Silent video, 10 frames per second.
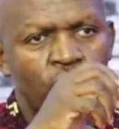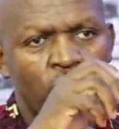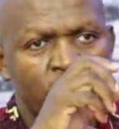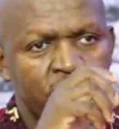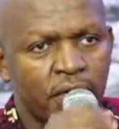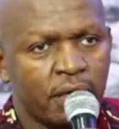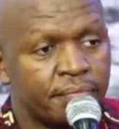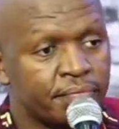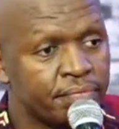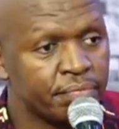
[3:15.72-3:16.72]
water
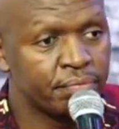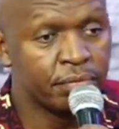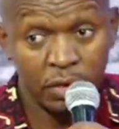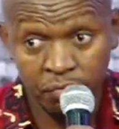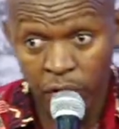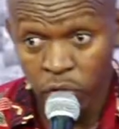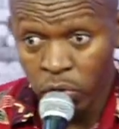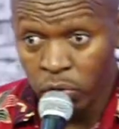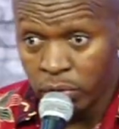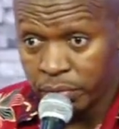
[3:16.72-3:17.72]
even though